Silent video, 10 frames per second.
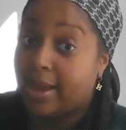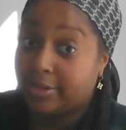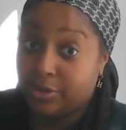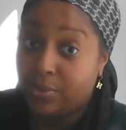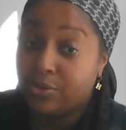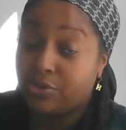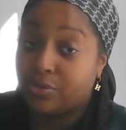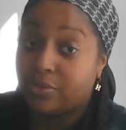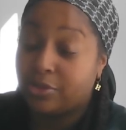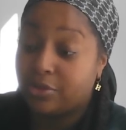I told
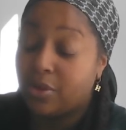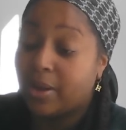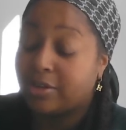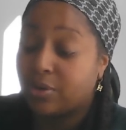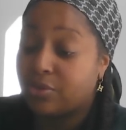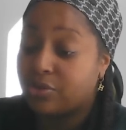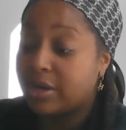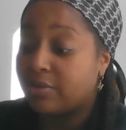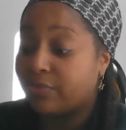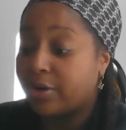you. Just know I told you
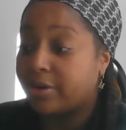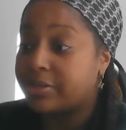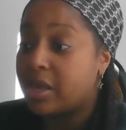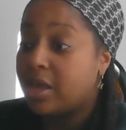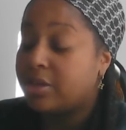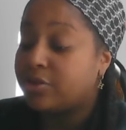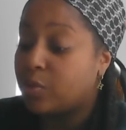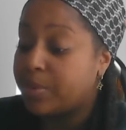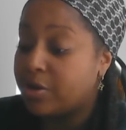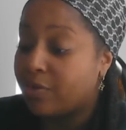here first.
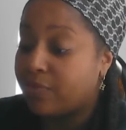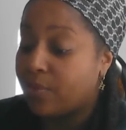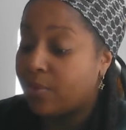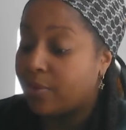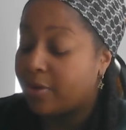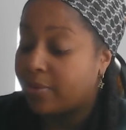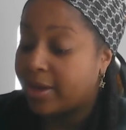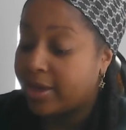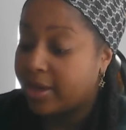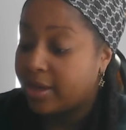Don't be no fool,
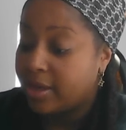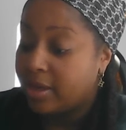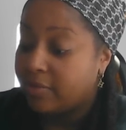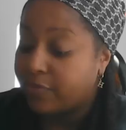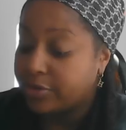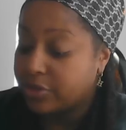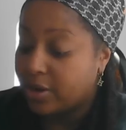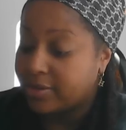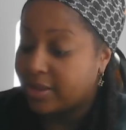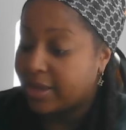okay? First
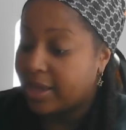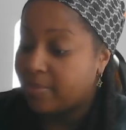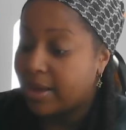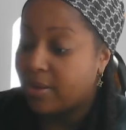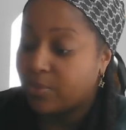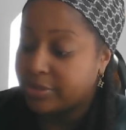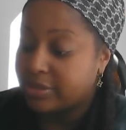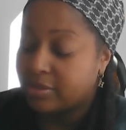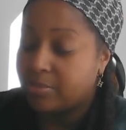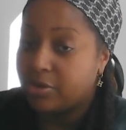card that came out
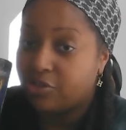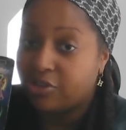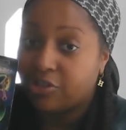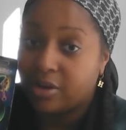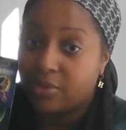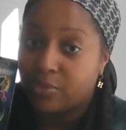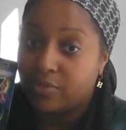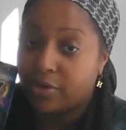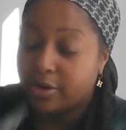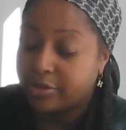was the Magician in
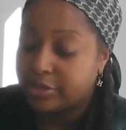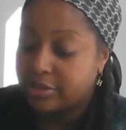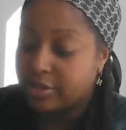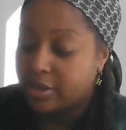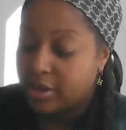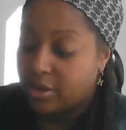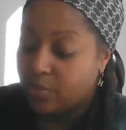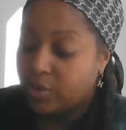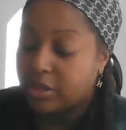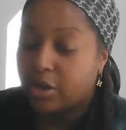reverse
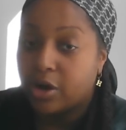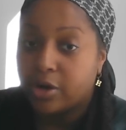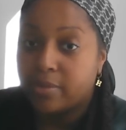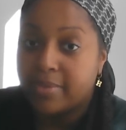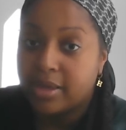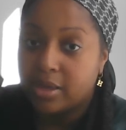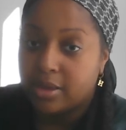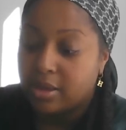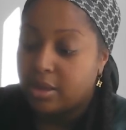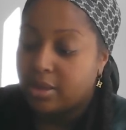with the
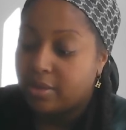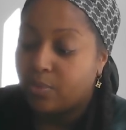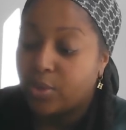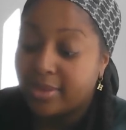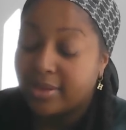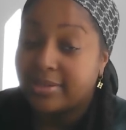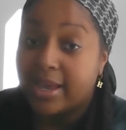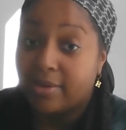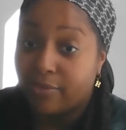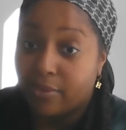Hermit with the
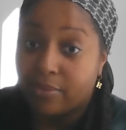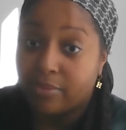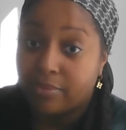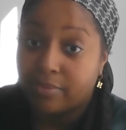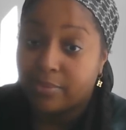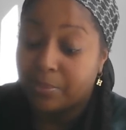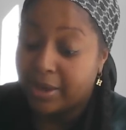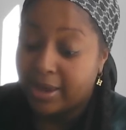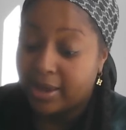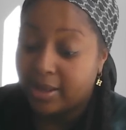Devil,
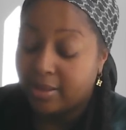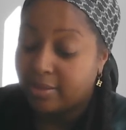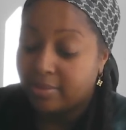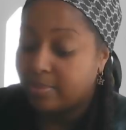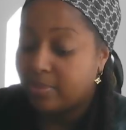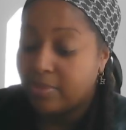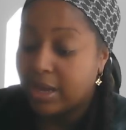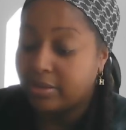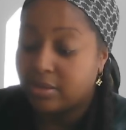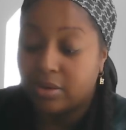okay?
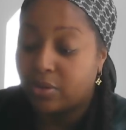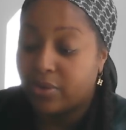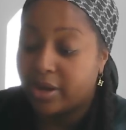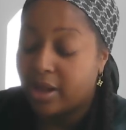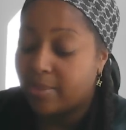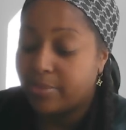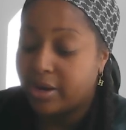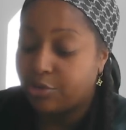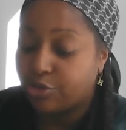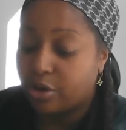Not a great
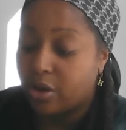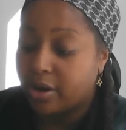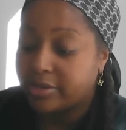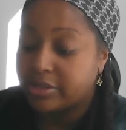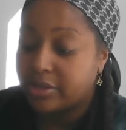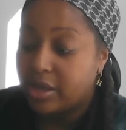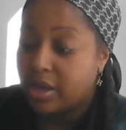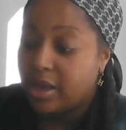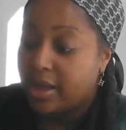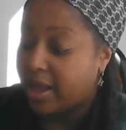combination of cards.
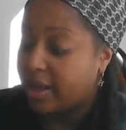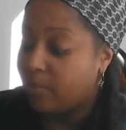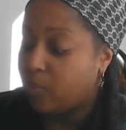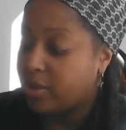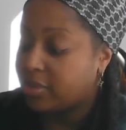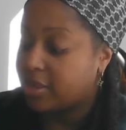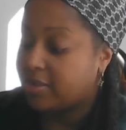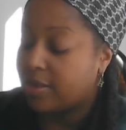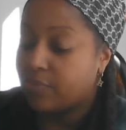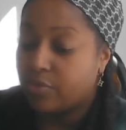And with the
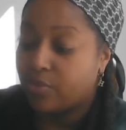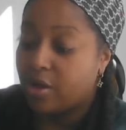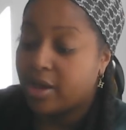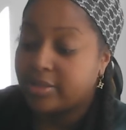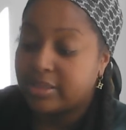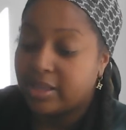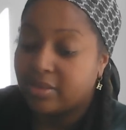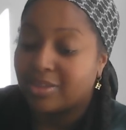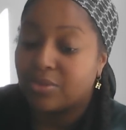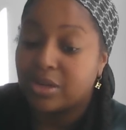Seven of Wands
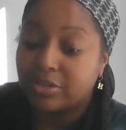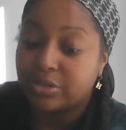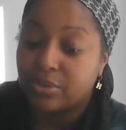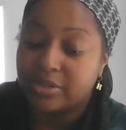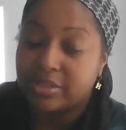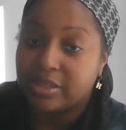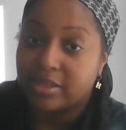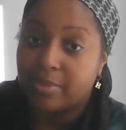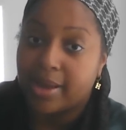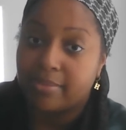and the Three of Swords is
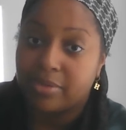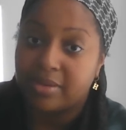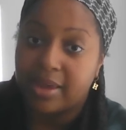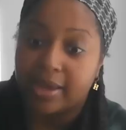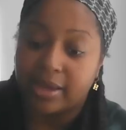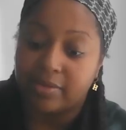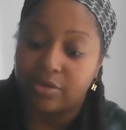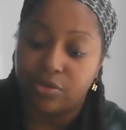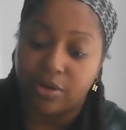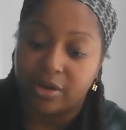at the bottom of the deck. And
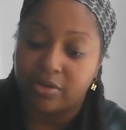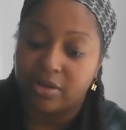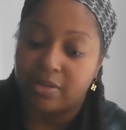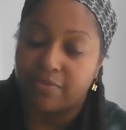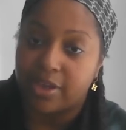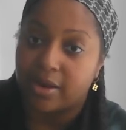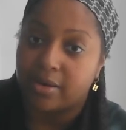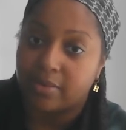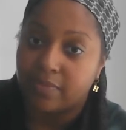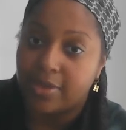then you're underneath
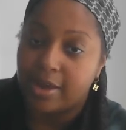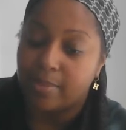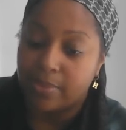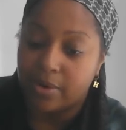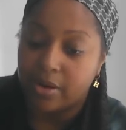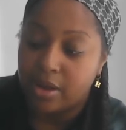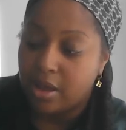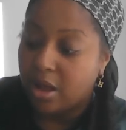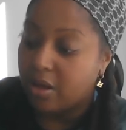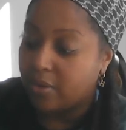there, the Emperor.
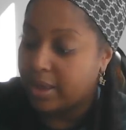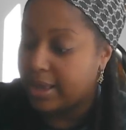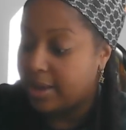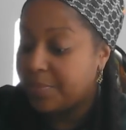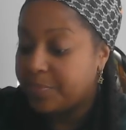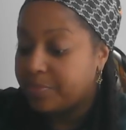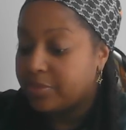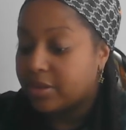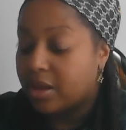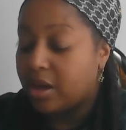Okay.
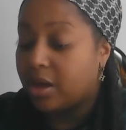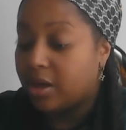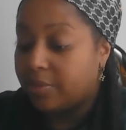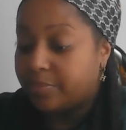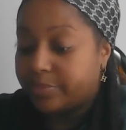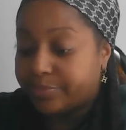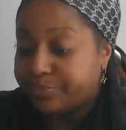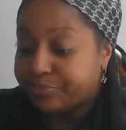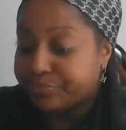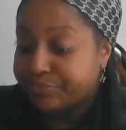Um,
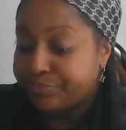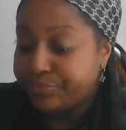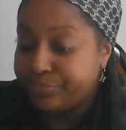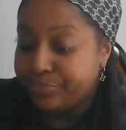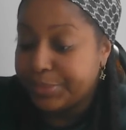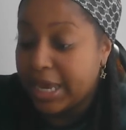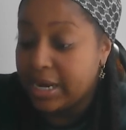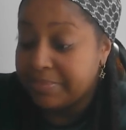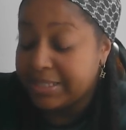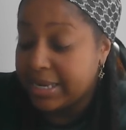
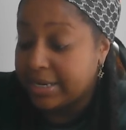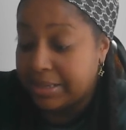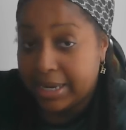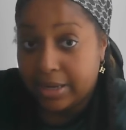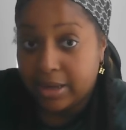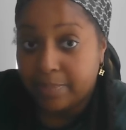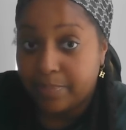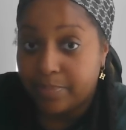and I'm saying like